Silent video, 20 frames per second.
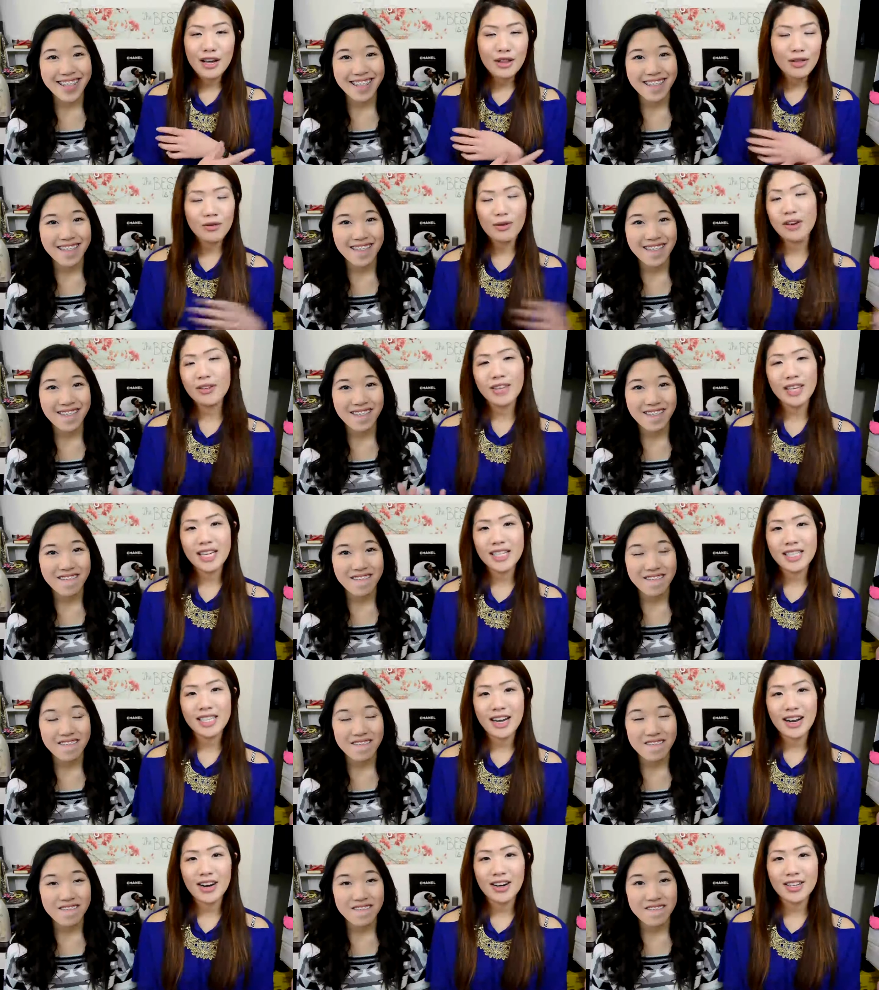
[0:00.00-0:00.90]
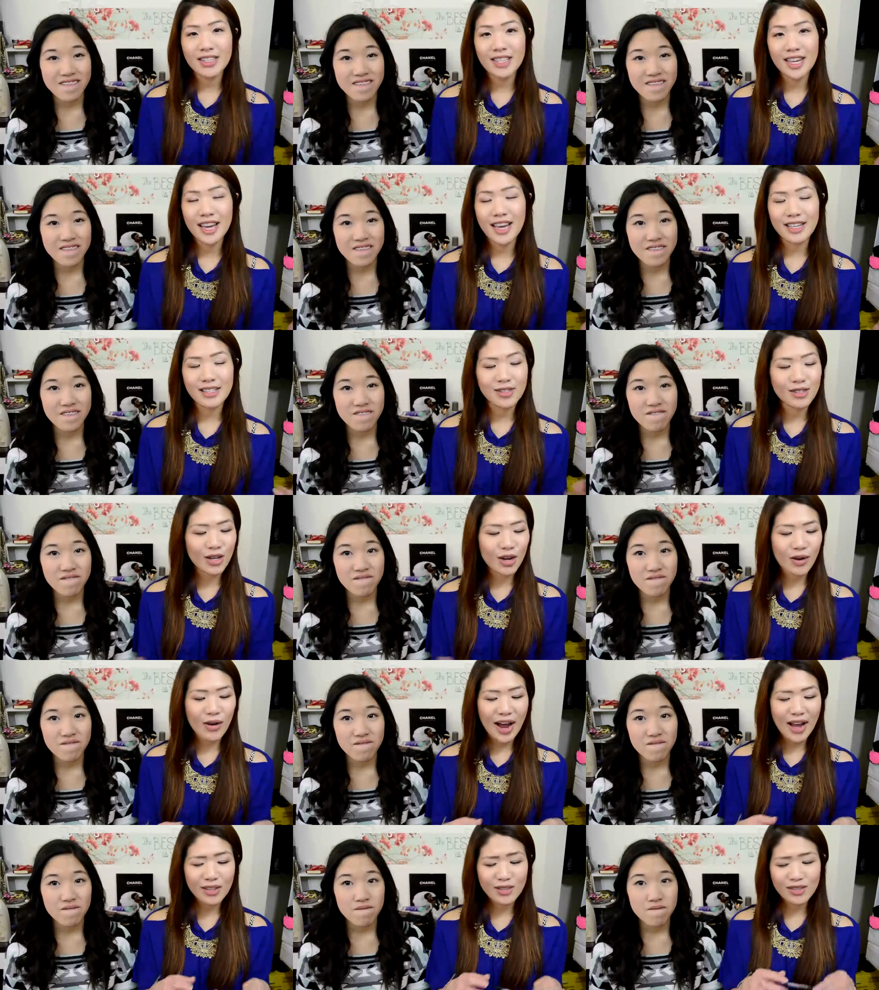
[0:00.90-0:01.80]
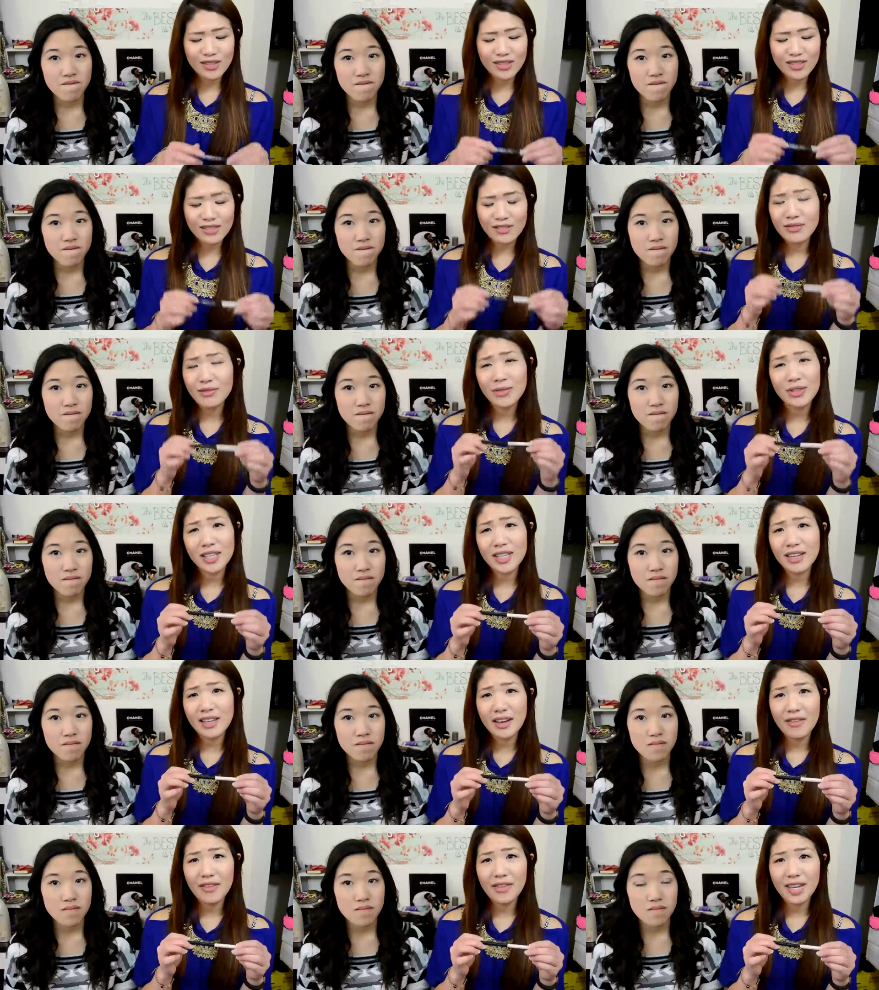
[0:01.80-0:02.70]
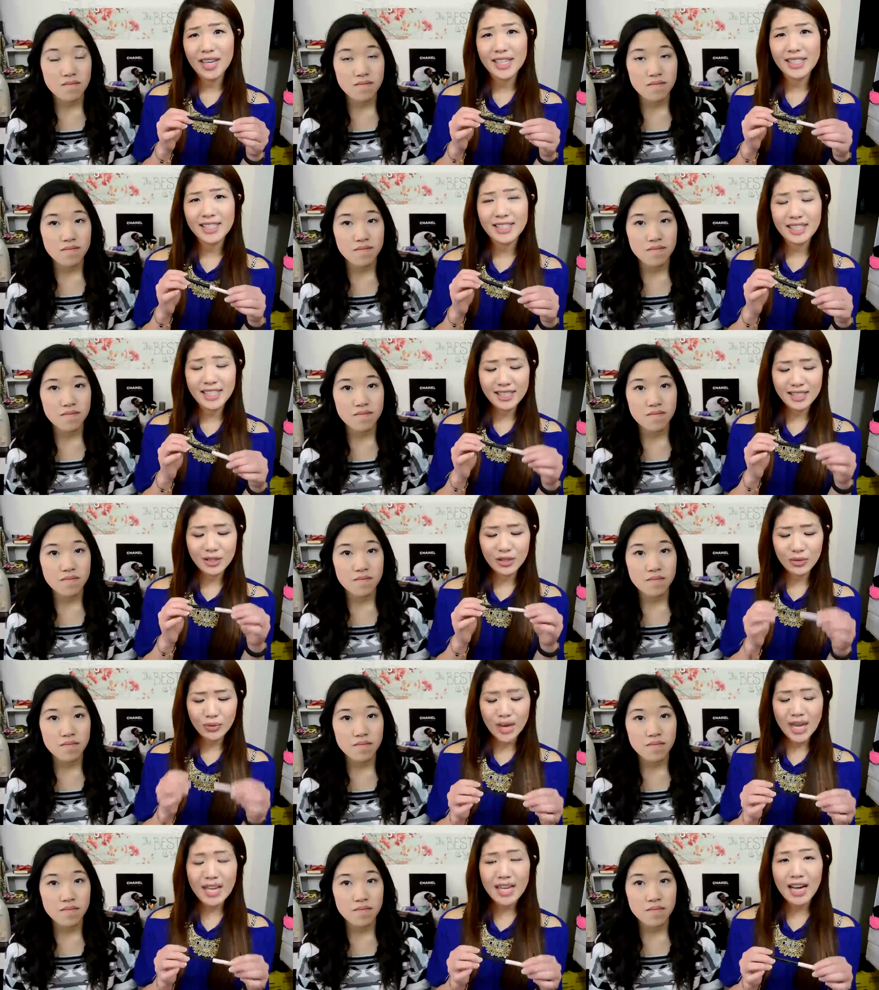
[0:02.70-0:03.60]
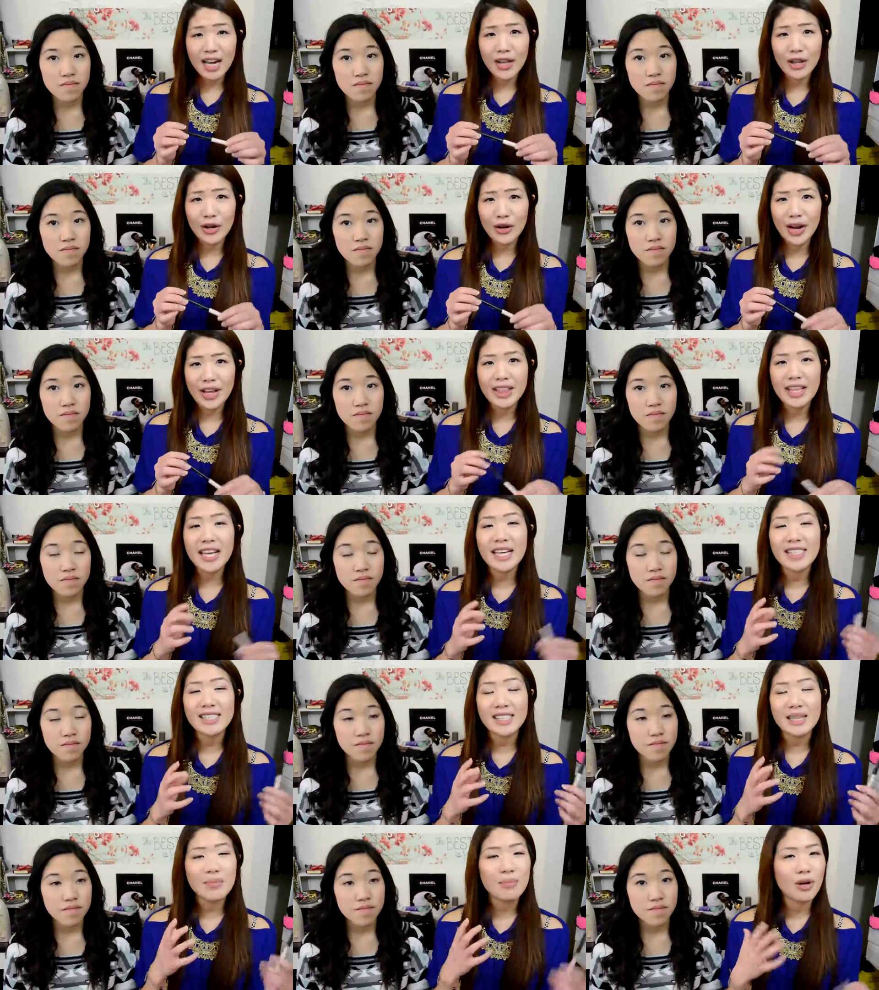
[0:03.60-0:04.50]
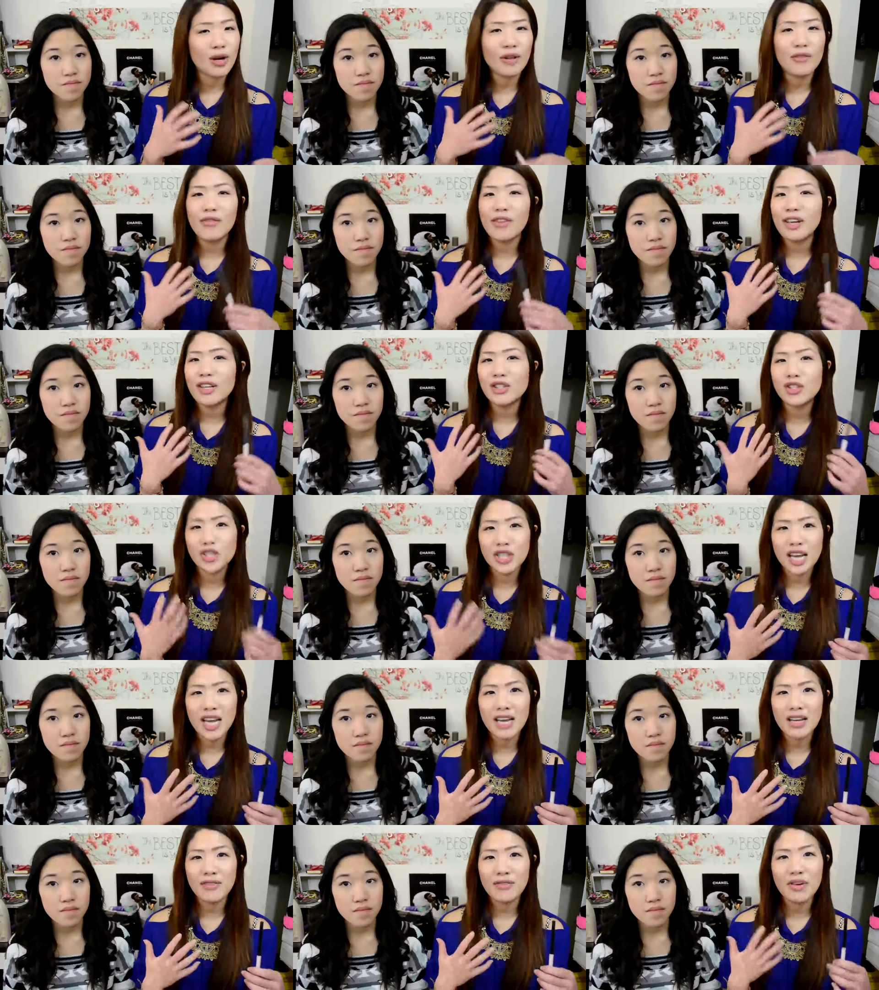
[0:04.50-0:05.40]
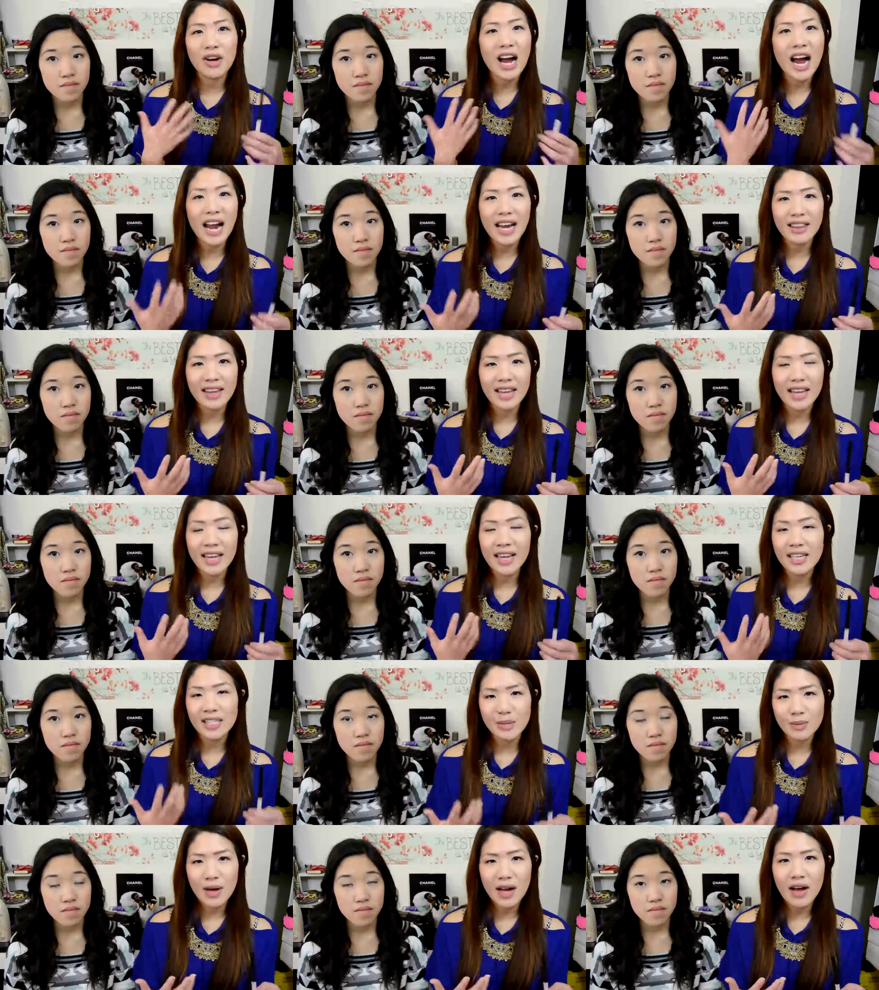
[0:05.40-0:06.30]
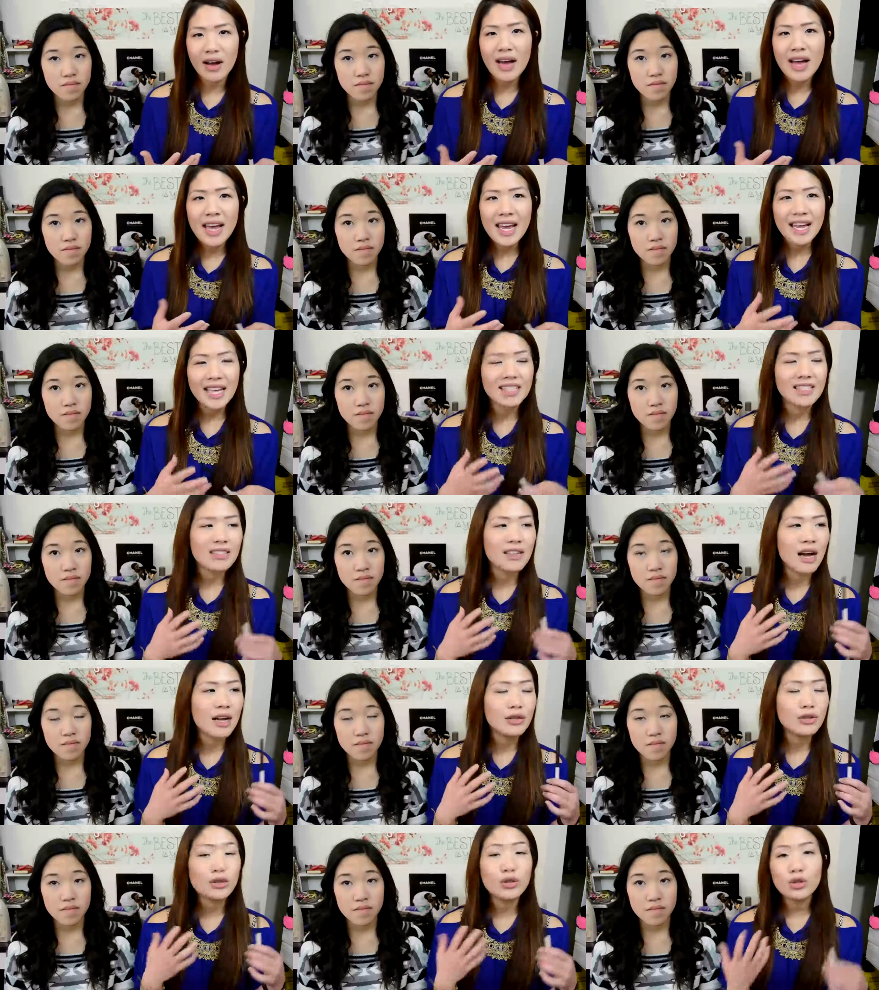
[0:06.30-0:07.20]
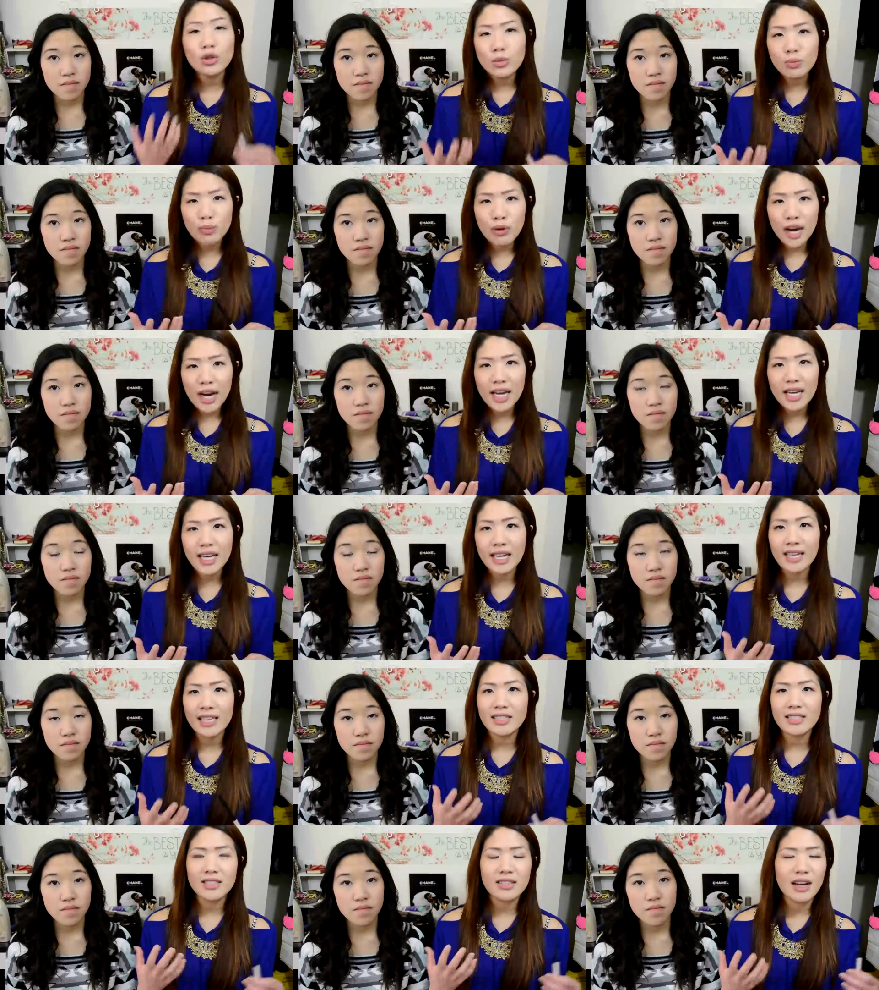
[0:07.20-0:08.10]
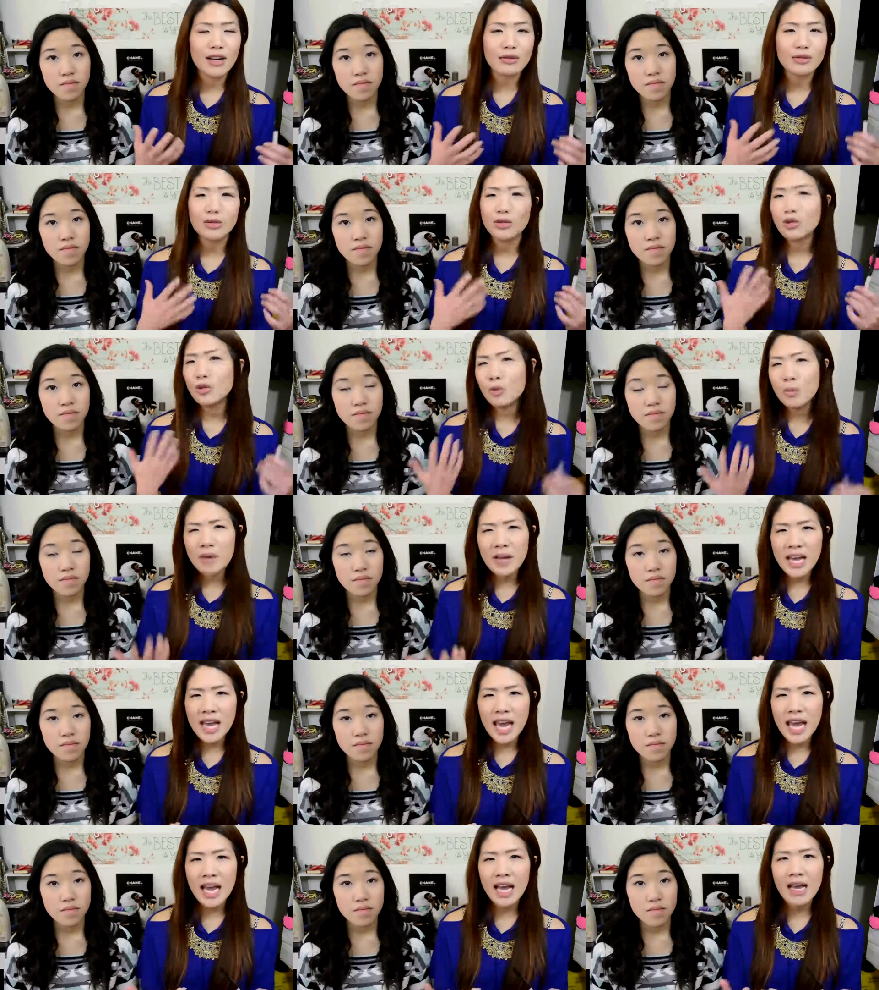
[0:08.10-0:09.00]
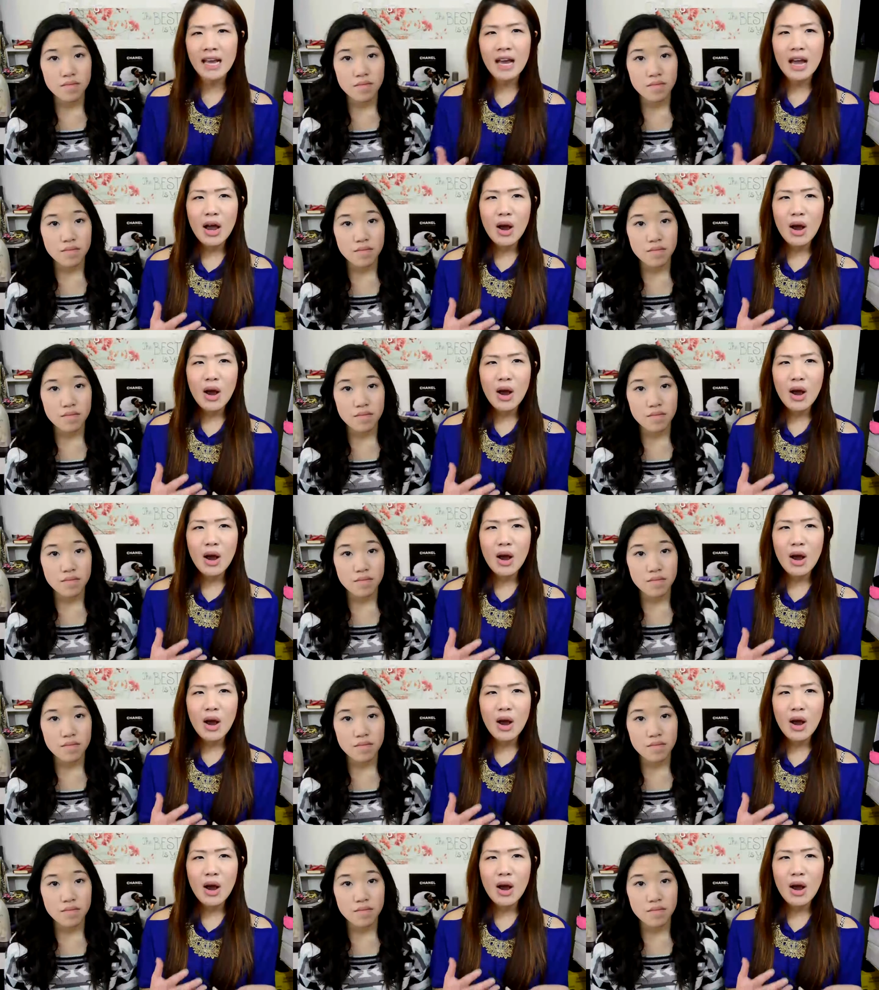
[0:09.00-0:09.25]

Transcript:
Speaker 1: throughout the entire day. So I just really love this and it's a great color. I think it's the perfect shade for highlighting as well. It's not too bright and it's not too pink.